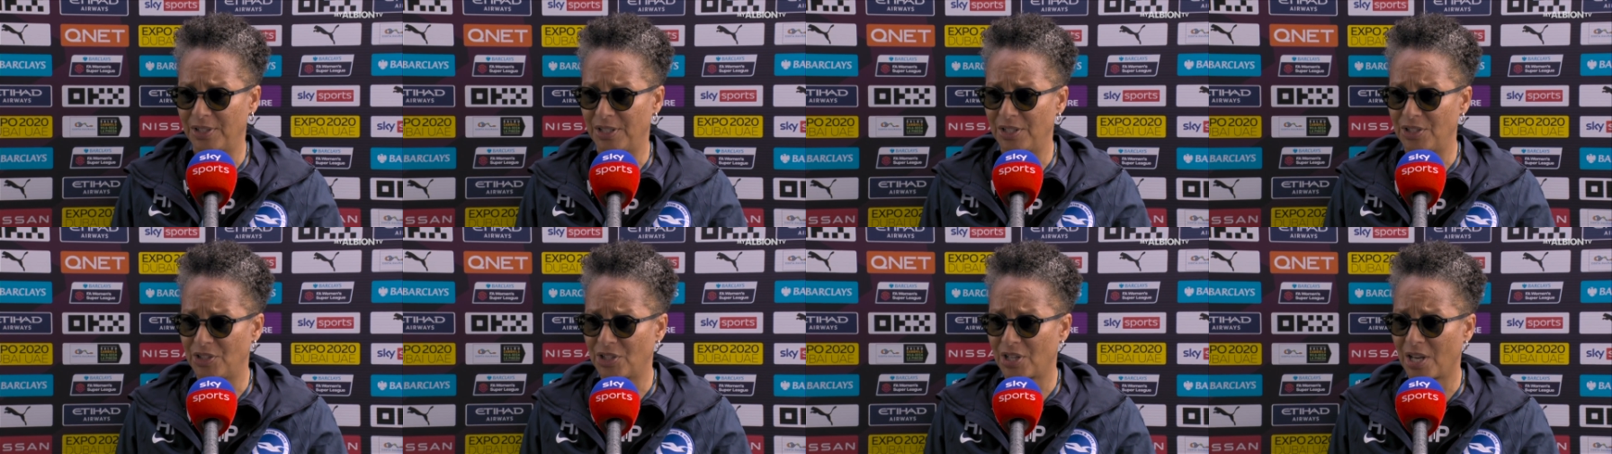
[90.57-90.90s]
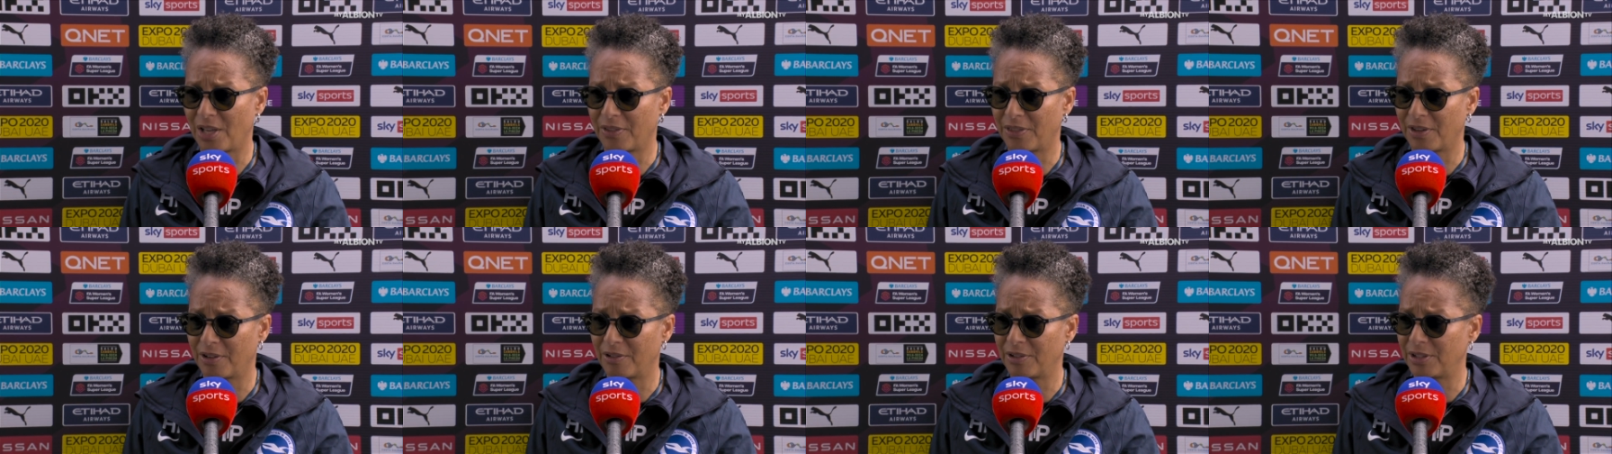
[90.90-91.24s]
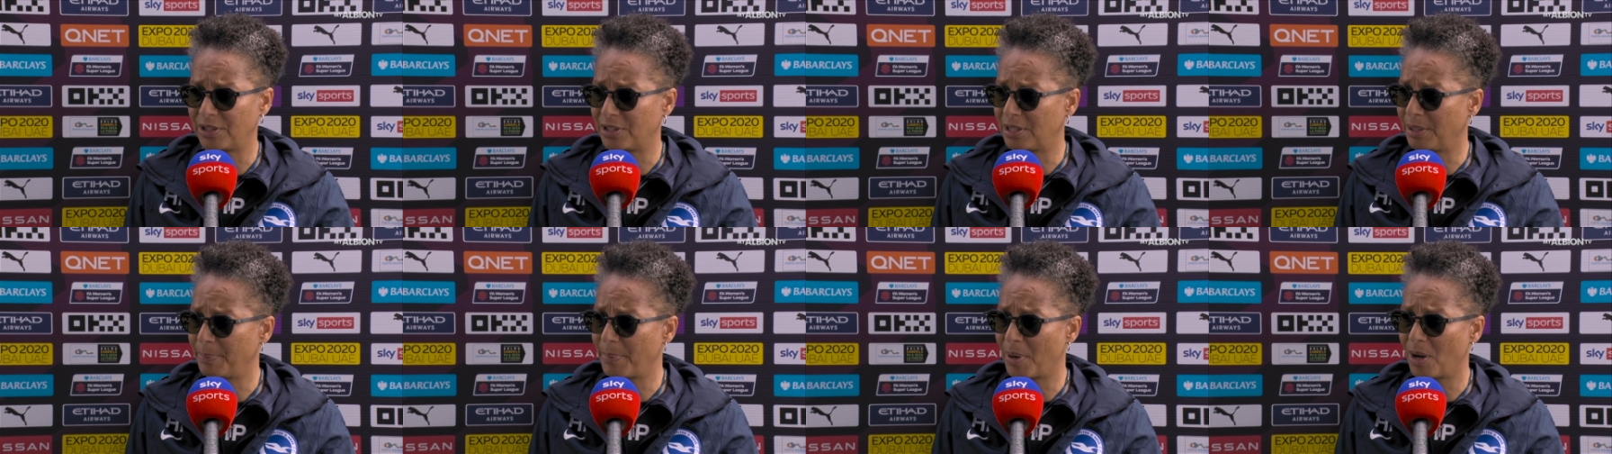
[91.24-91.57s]
each other
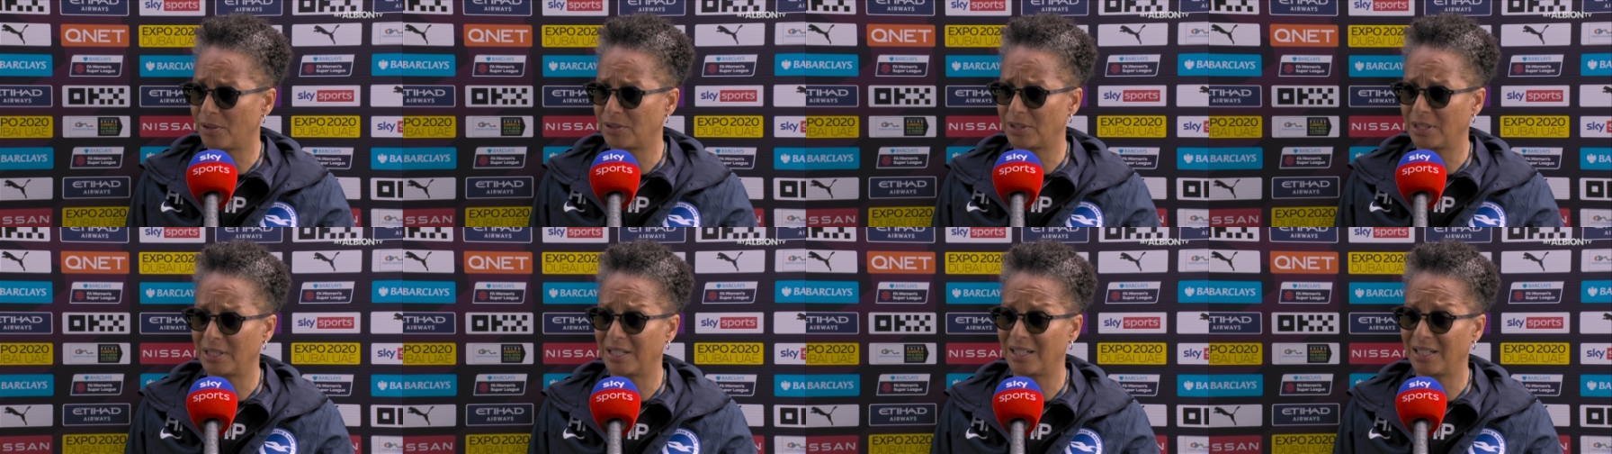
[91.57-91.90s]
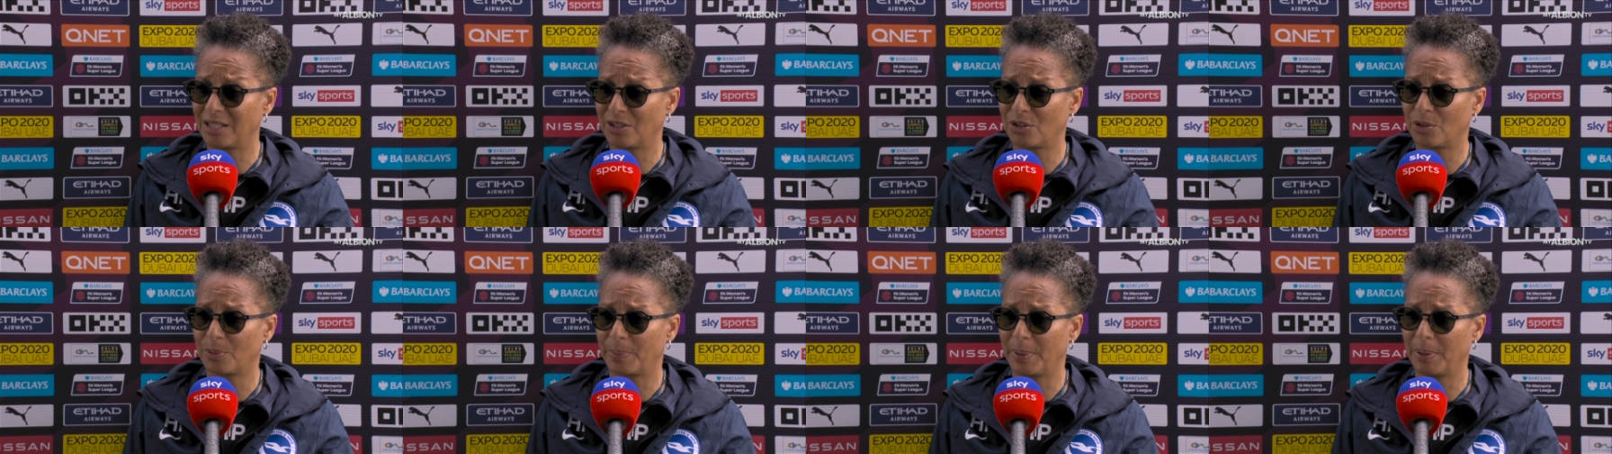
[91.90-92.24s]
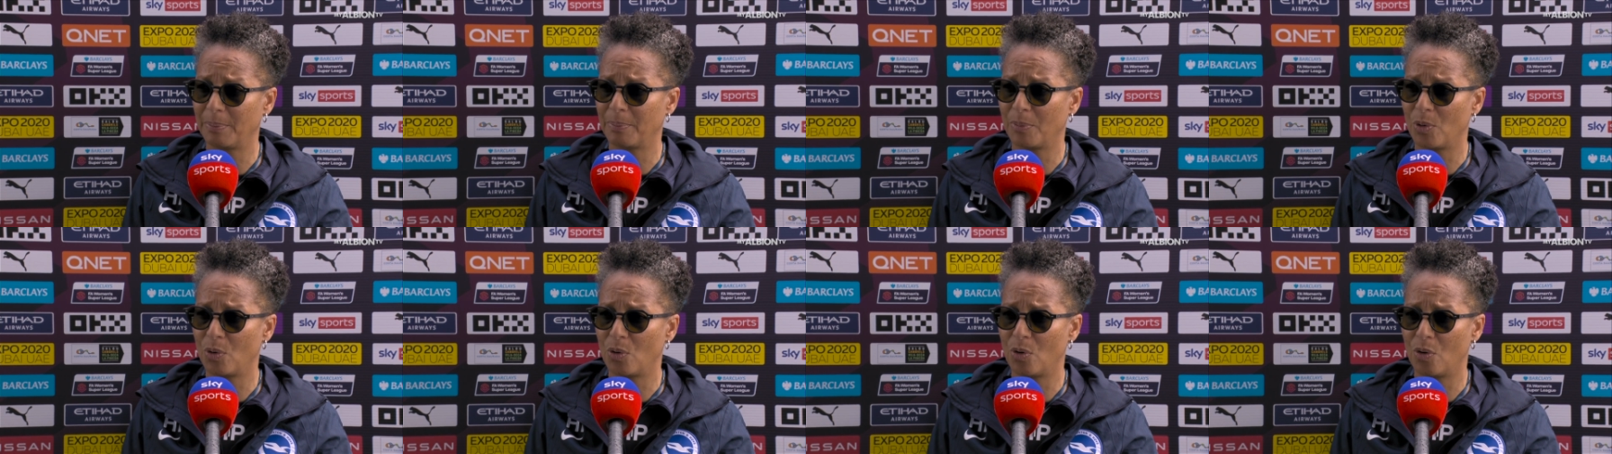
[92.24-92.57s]
and demanding a little bit
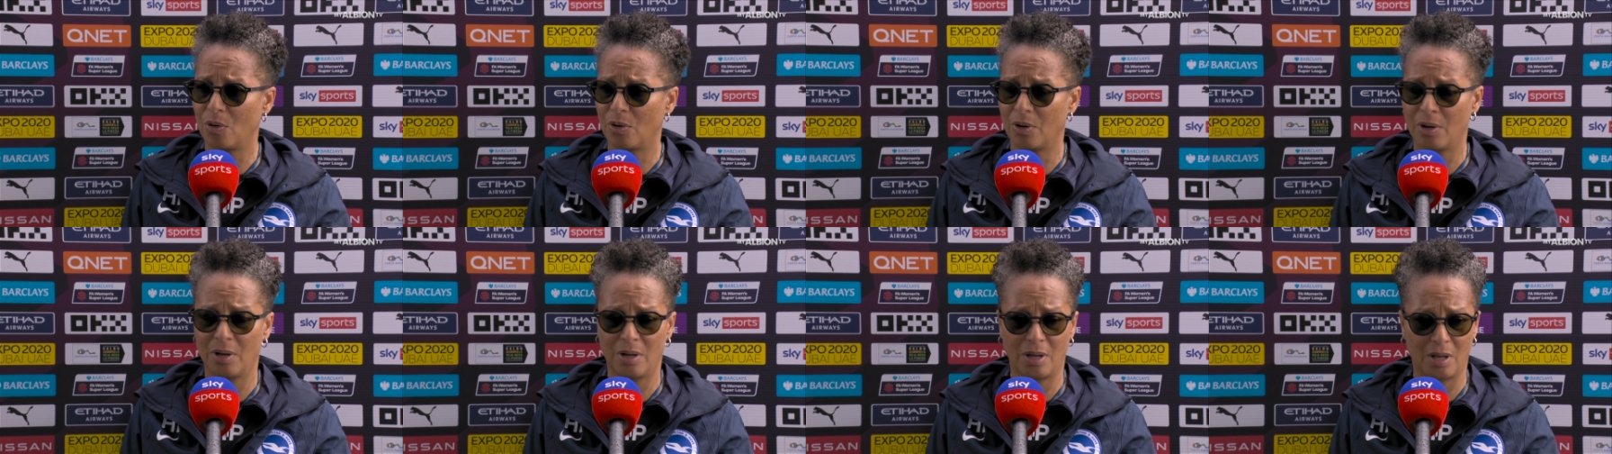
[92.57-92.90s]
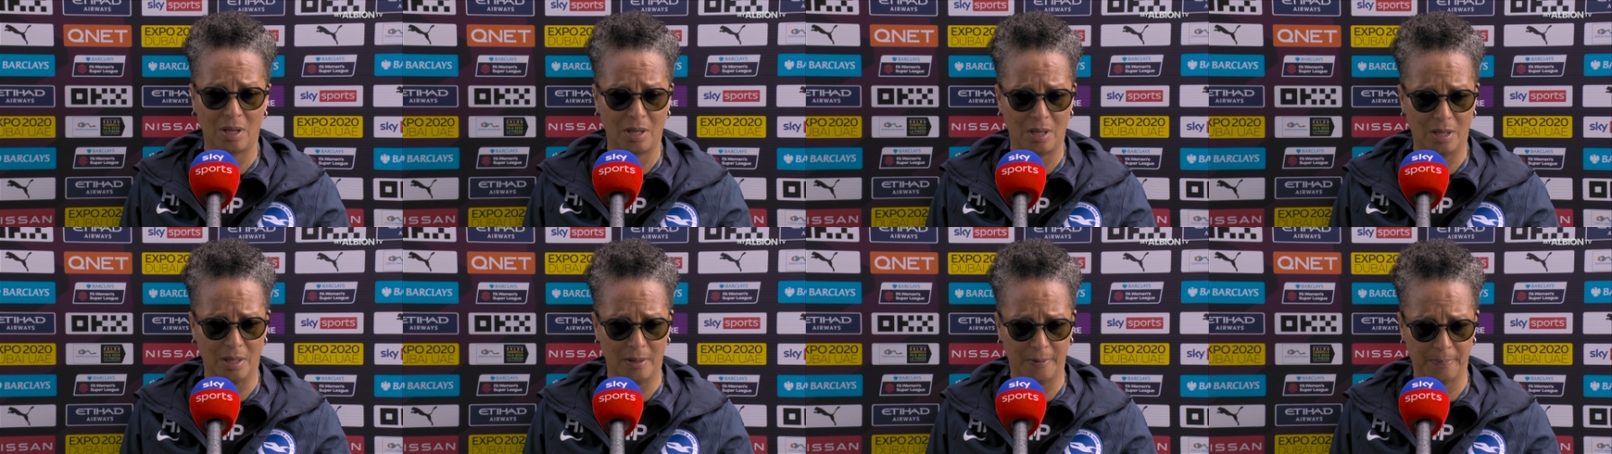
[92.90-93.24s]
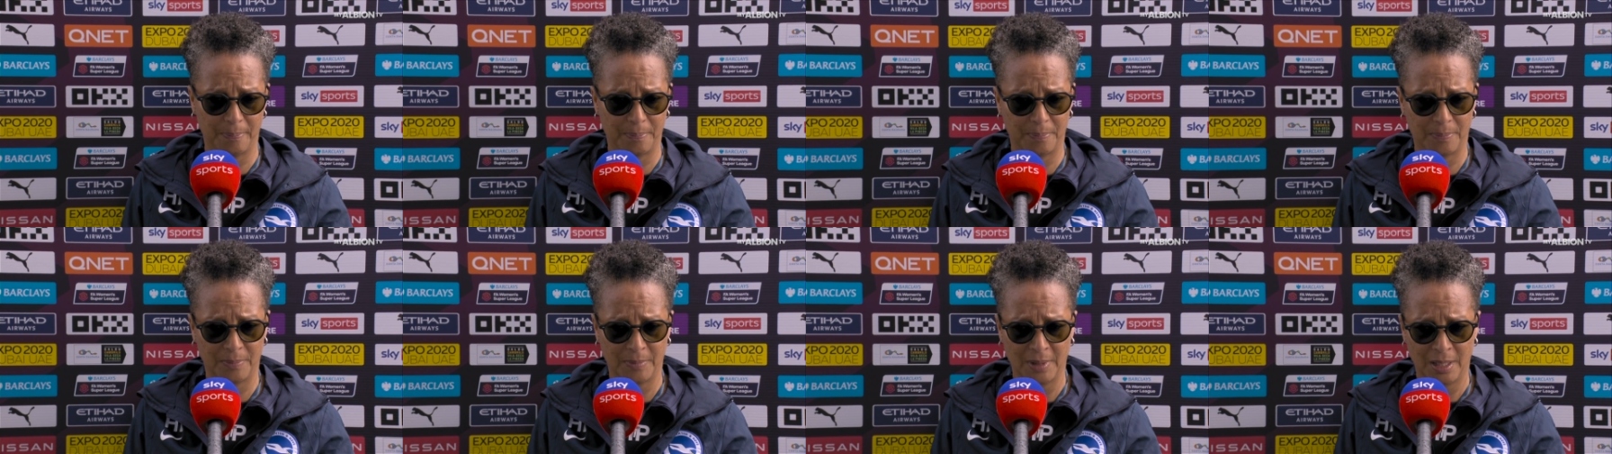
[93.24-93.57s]
more.
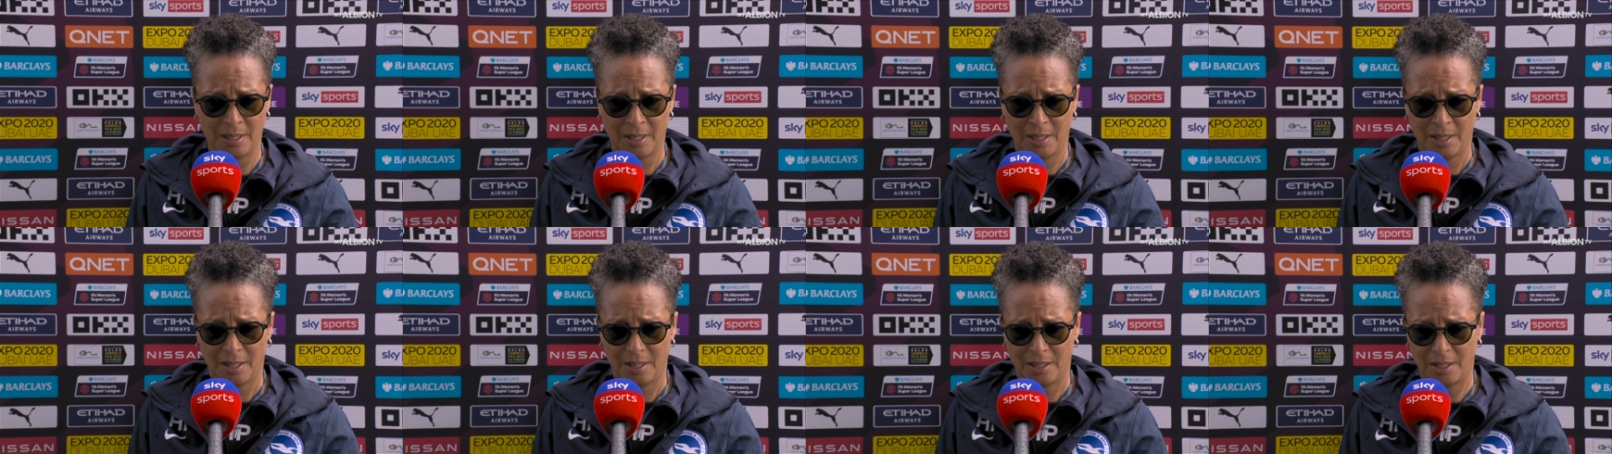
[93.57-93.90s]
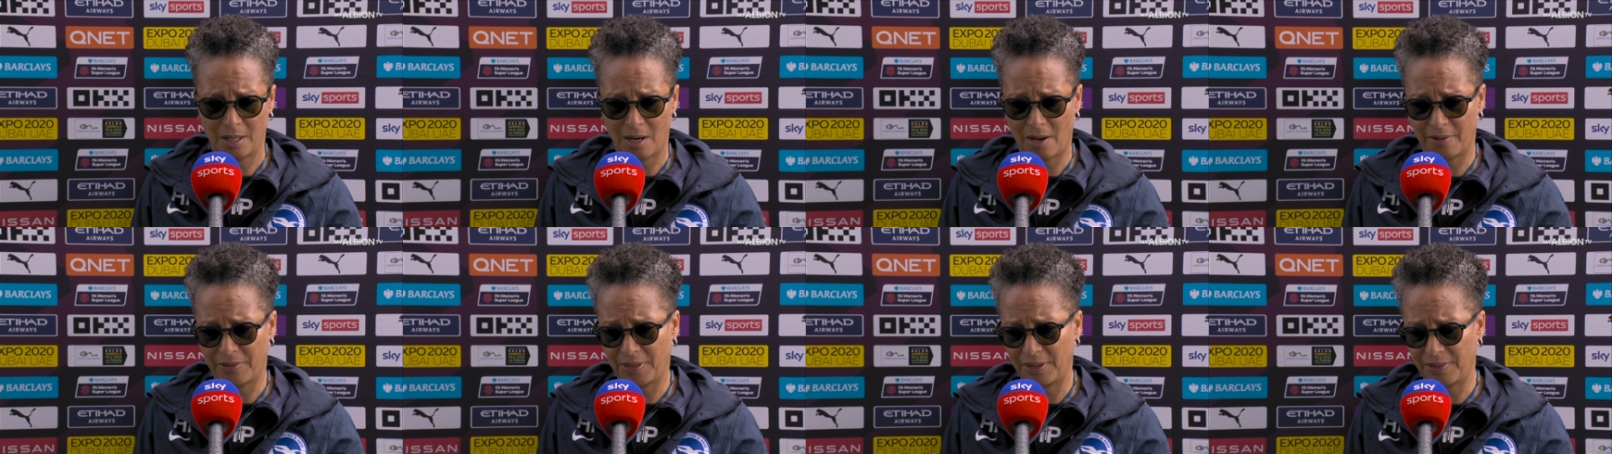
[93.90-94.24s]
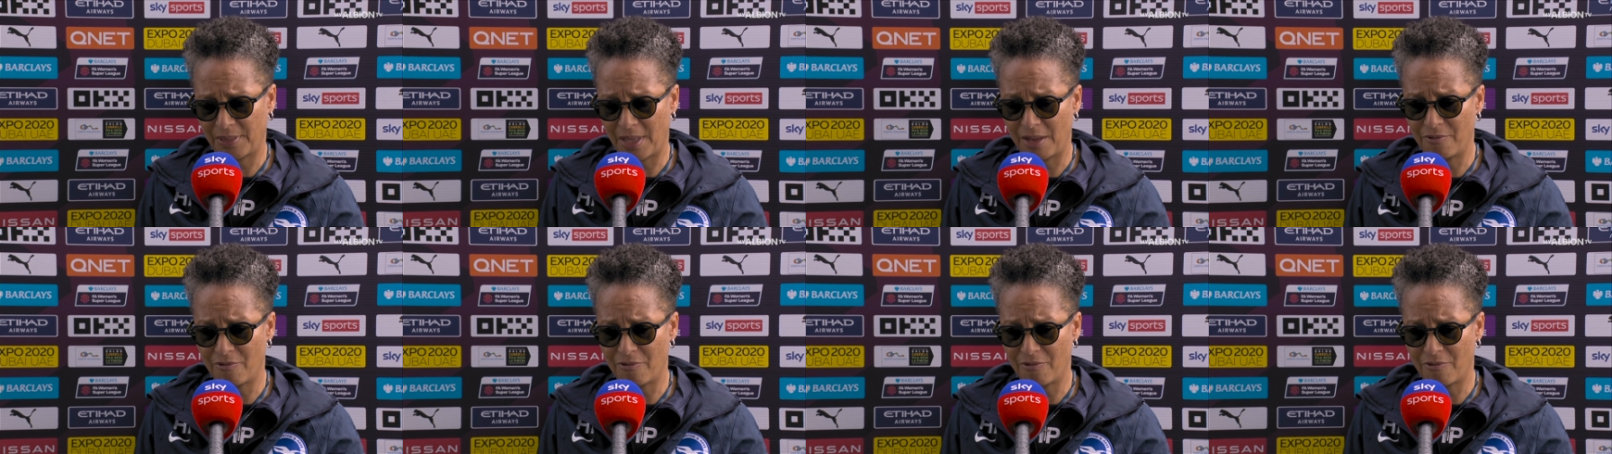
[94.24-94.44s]
Um, you know, I think they